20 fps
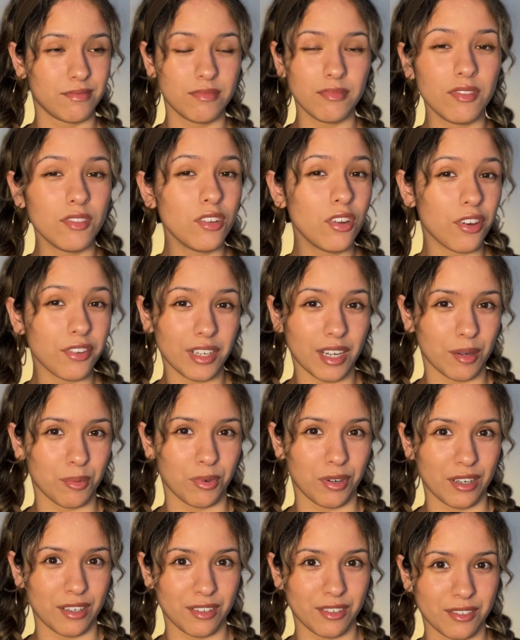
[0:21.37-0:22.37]
not
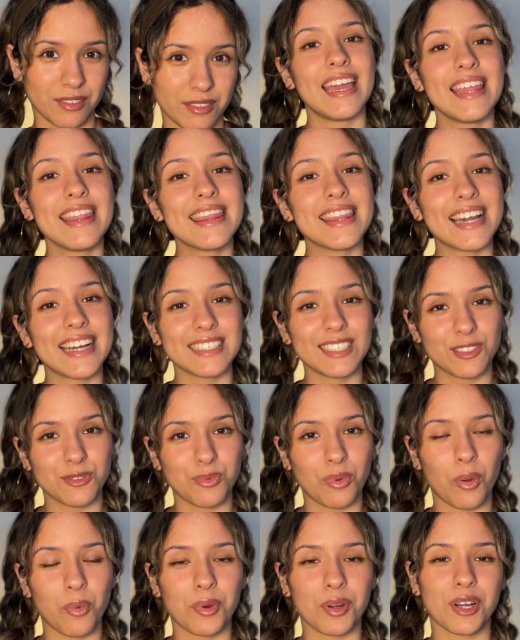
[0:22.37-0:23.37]
abuelo. And that's
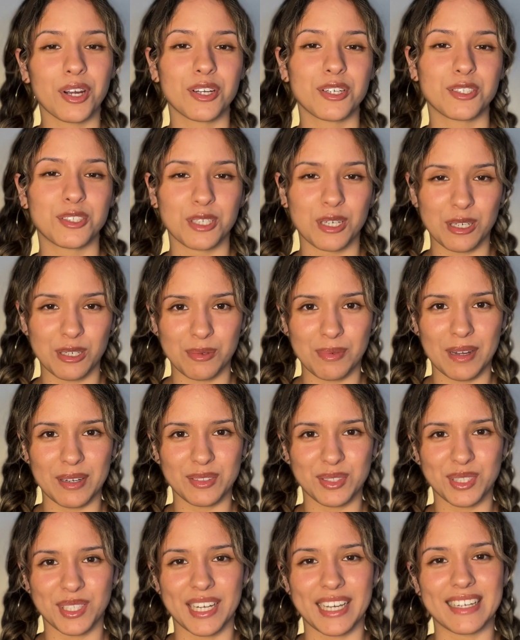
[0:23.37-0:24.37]
what we're gonna talk about
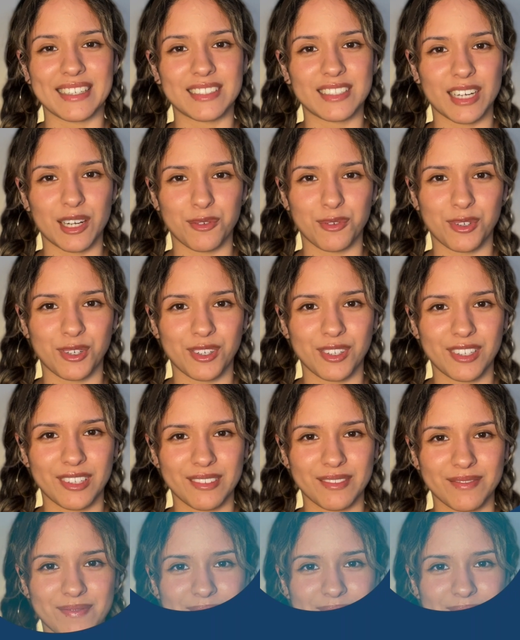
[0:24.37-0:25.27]
today at Jiveworld.